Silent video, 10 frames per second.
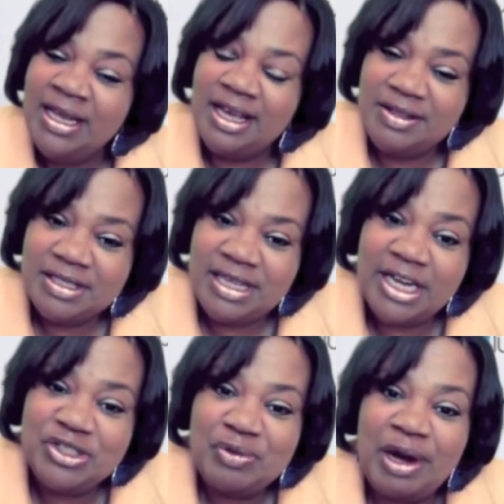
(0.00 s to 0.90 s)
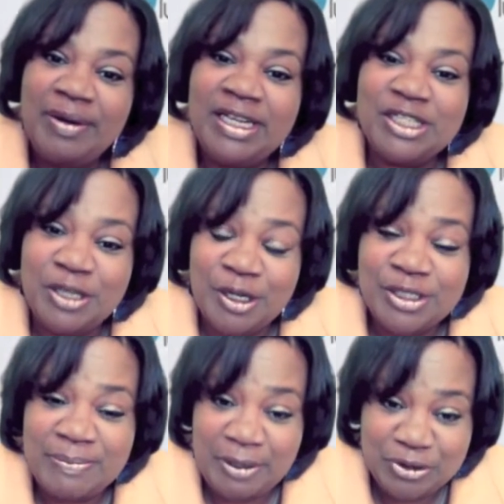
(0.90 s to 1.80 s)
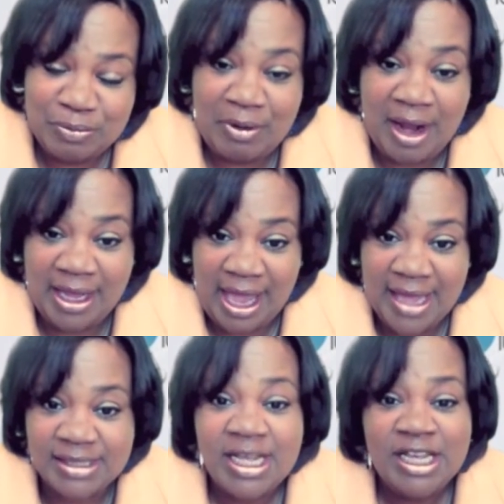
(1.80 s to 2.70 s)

In the Sanctuary is a spiritual broadcast.